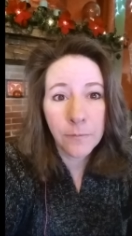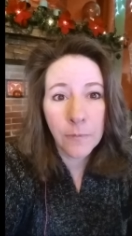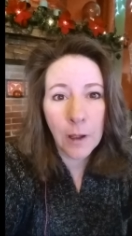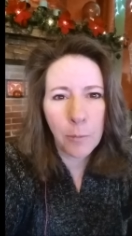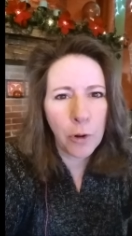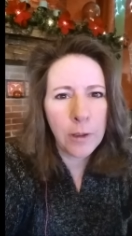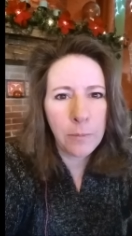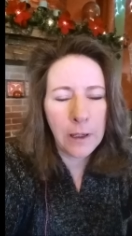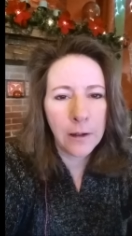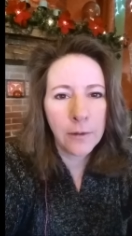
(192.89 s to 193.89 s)
a pretty
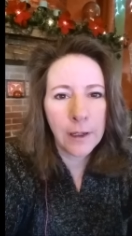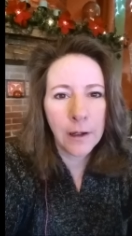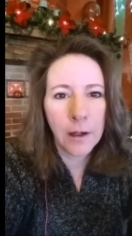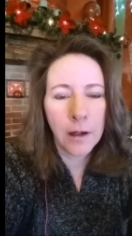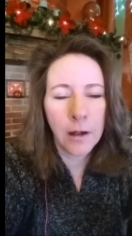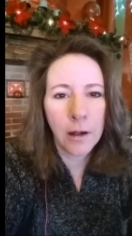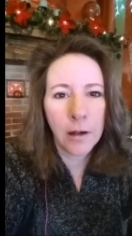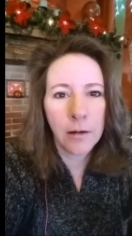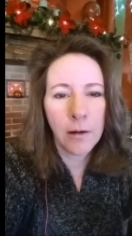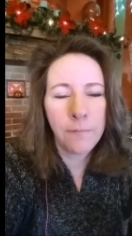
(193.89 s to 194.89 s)
pink like
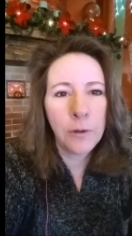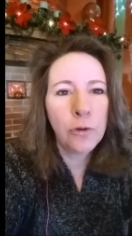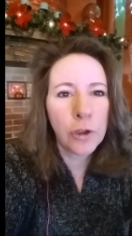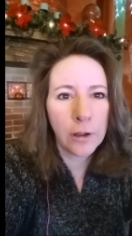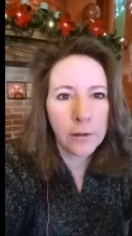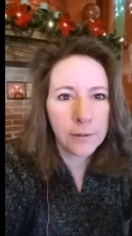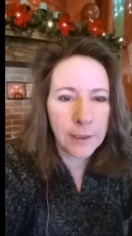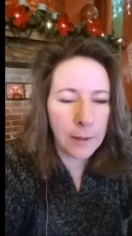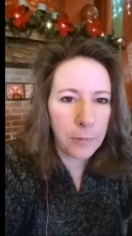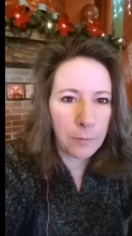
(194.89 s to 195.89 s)
a, a, a fuchsia
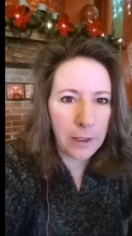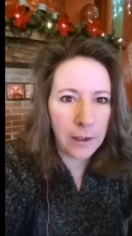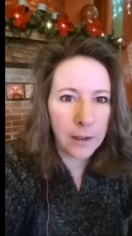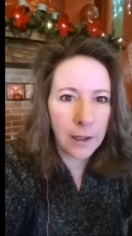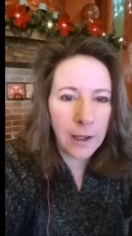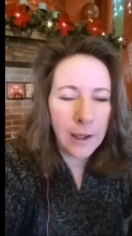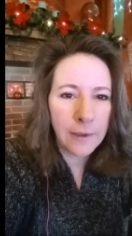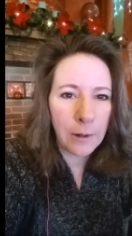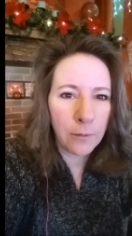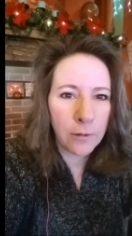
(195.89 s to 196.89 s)
type of pink
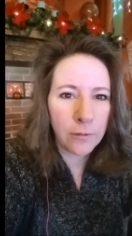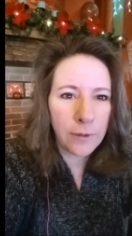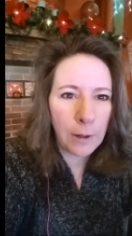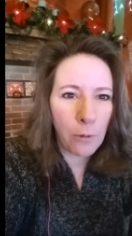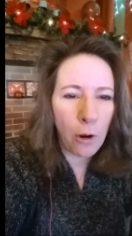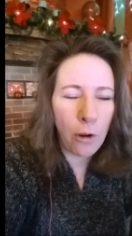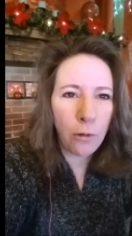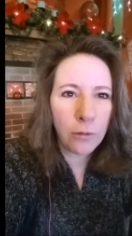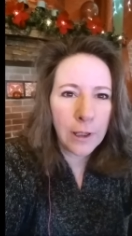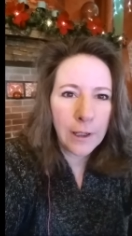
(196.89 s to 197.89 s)
they were they were
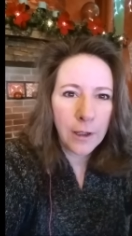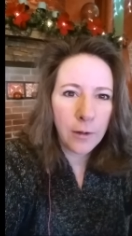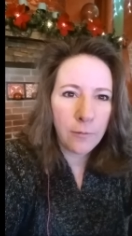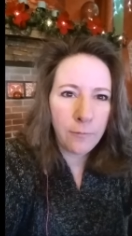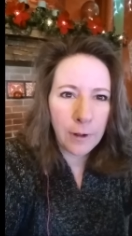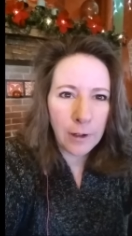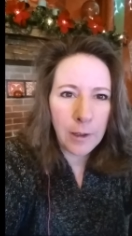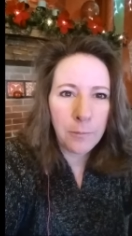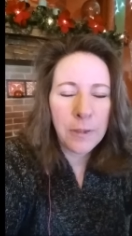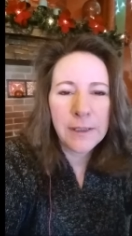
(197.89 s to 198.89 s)
all very
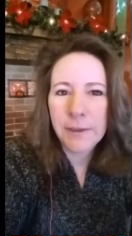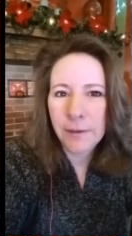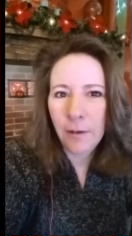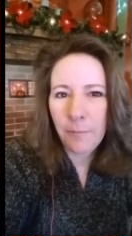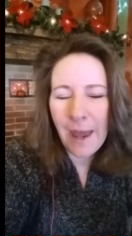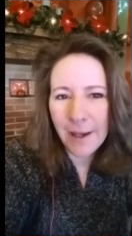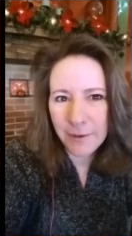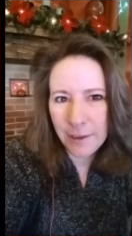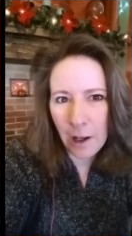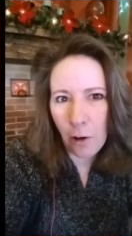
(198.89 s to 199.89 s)

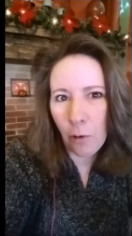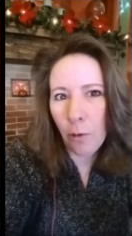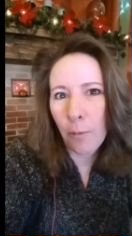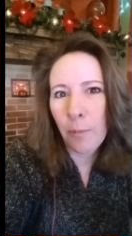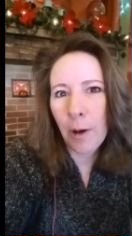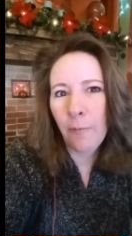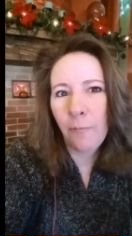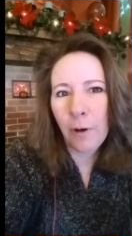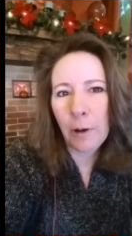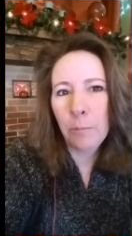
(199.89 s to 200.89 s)
pastel but
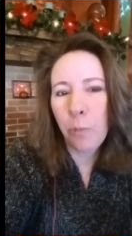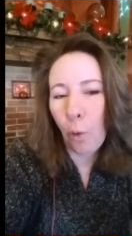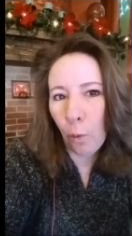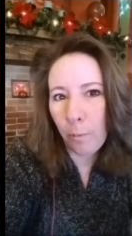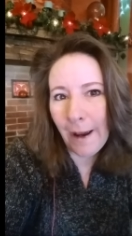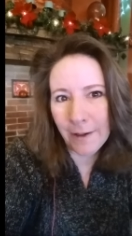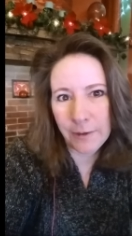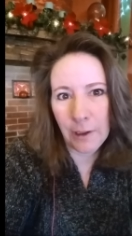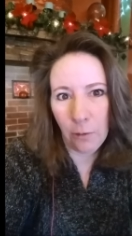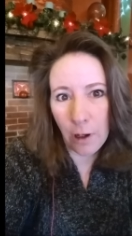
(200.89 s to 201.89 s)
very bold
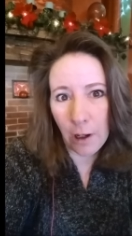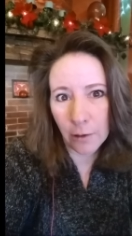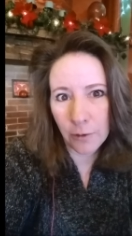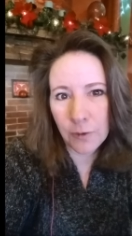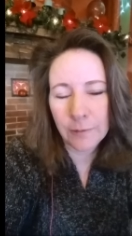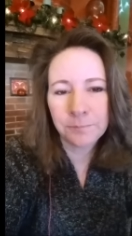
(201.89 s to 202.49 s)
pastel colors